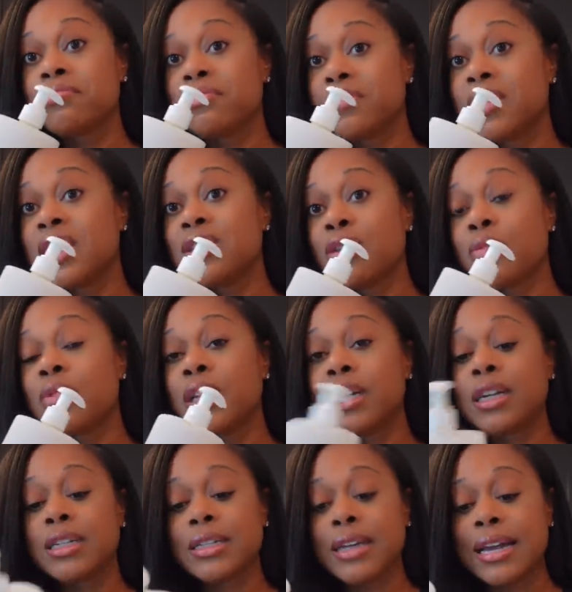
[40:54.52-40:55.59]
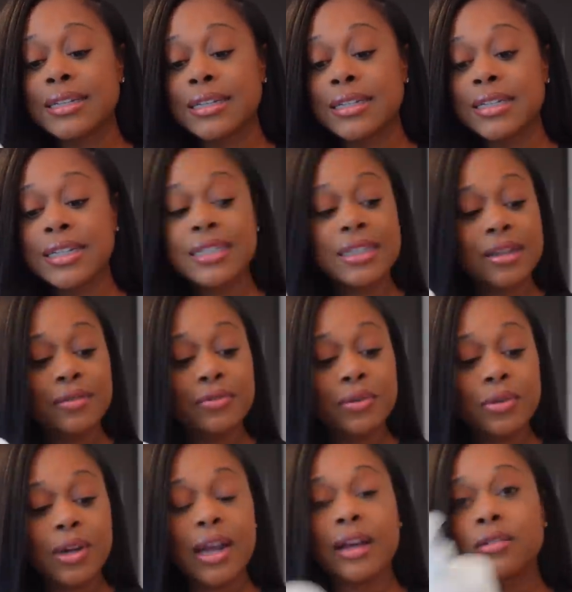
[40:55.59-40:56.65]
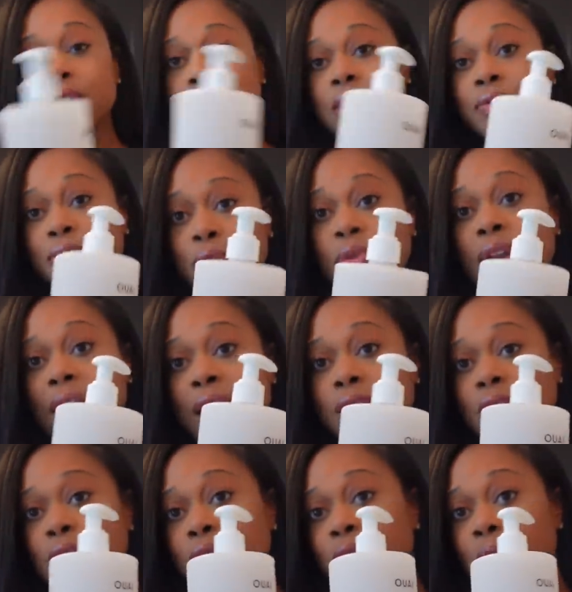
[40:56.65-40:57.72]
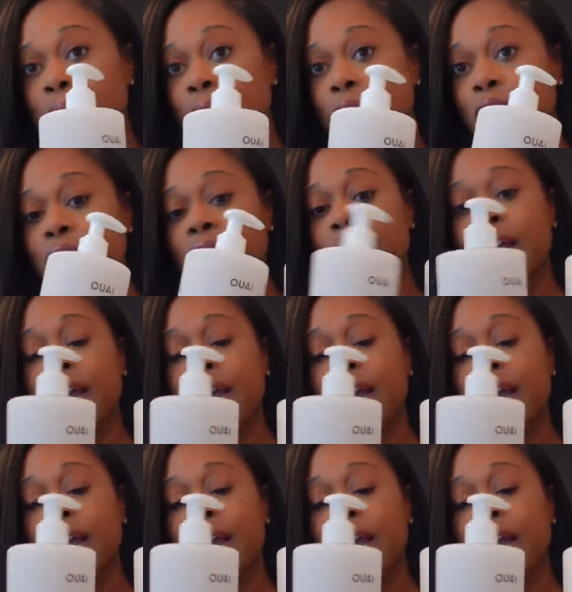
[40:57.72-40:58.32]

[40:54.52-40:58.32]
these are really good sizes 16 fluid ounces fluid ounces for both